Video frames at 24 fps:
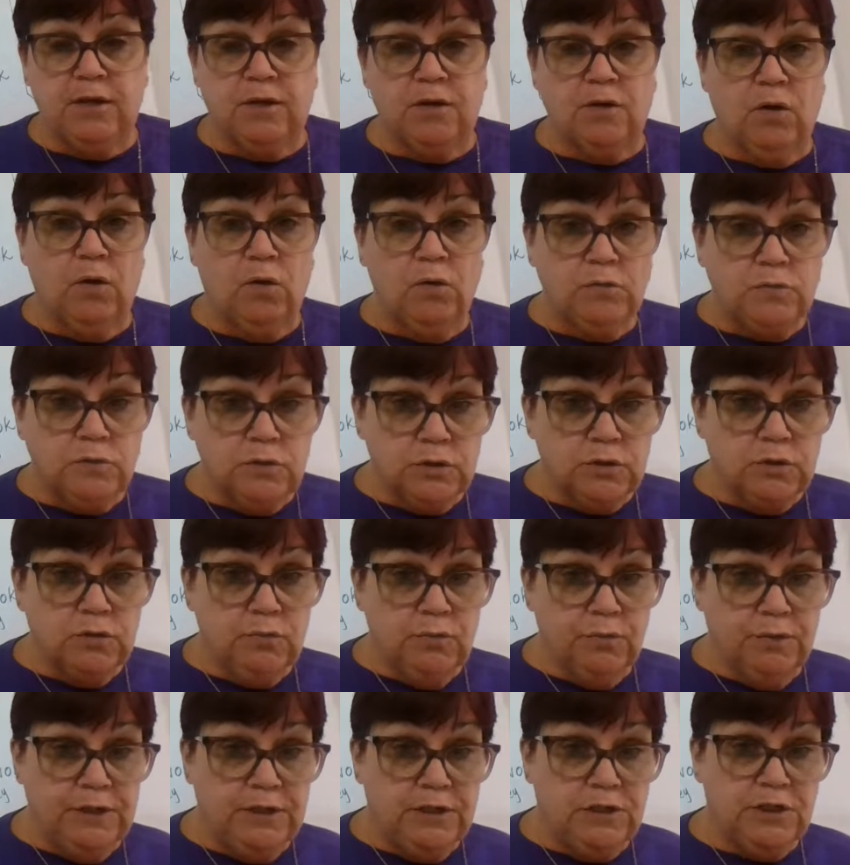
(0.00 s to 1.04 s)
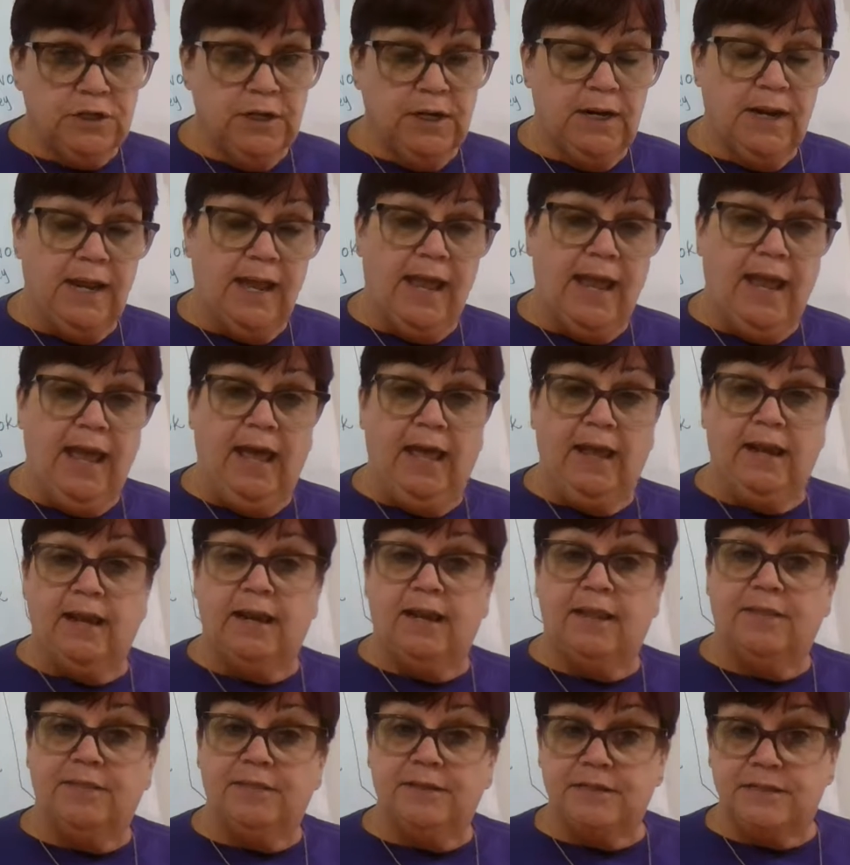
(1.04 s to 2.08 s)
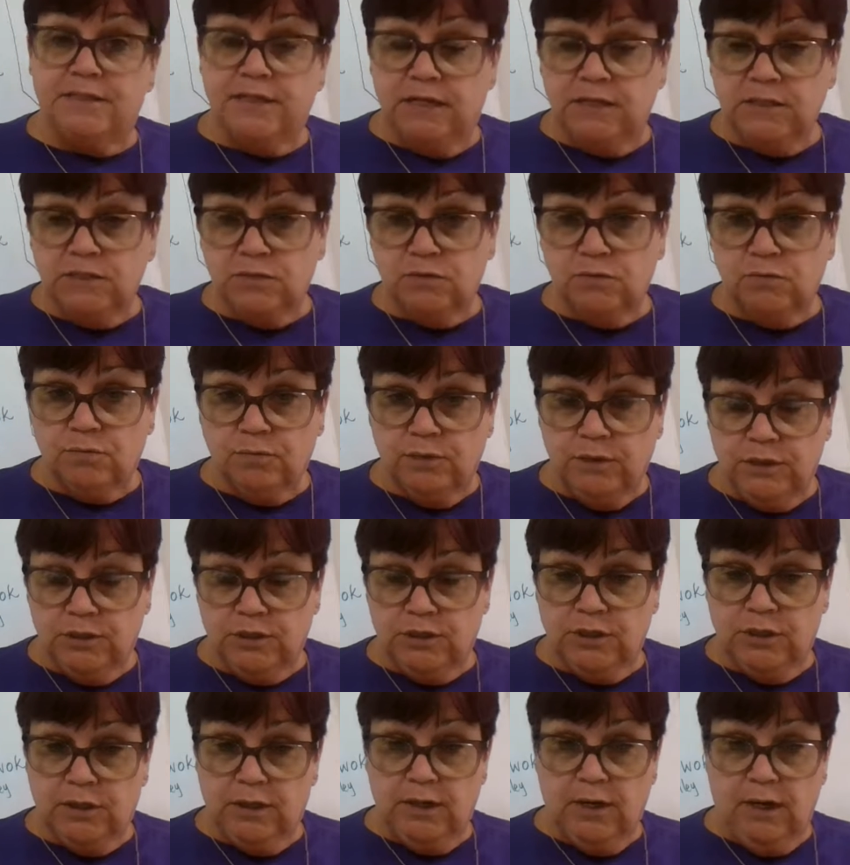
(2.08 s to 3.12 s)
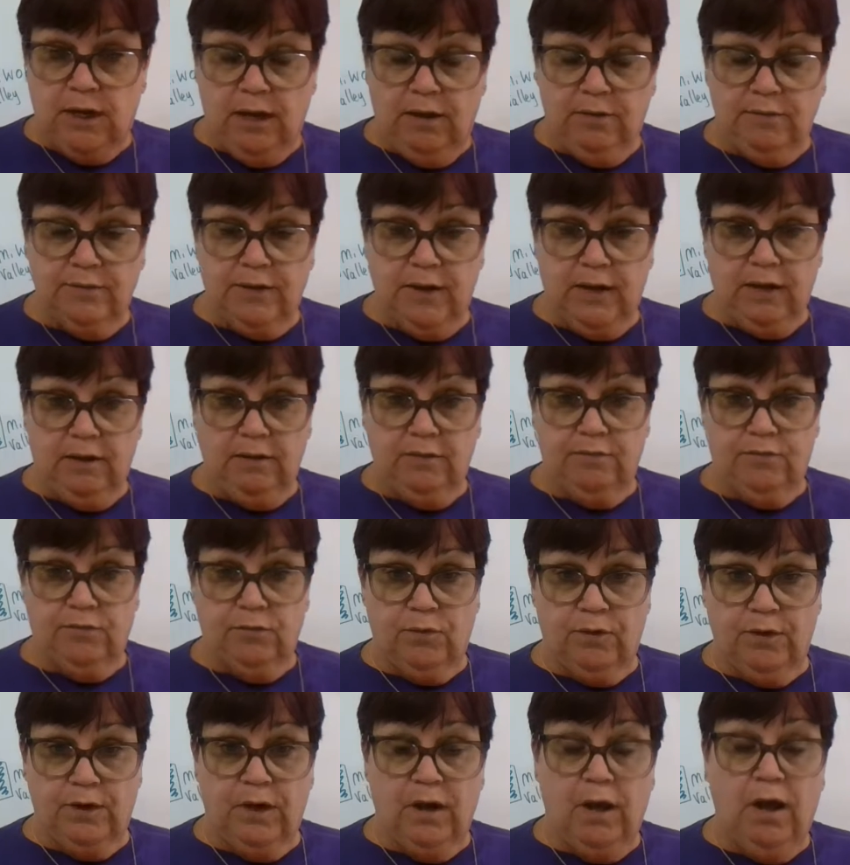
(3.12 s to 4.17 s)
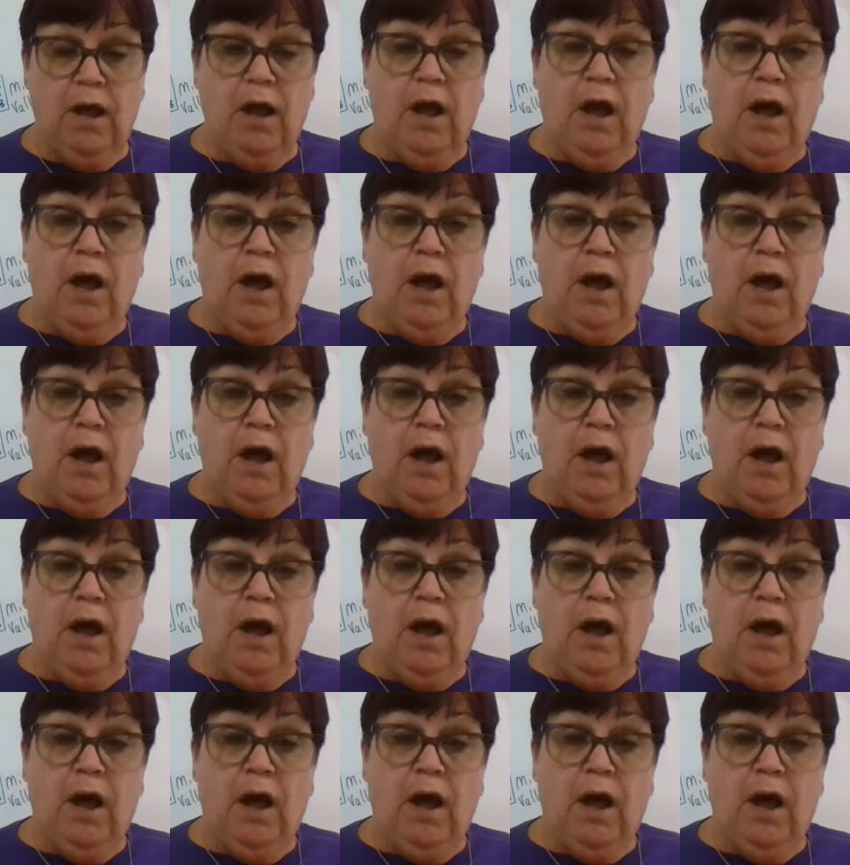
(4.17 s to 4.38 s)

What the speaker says: coastal region and the desert region of California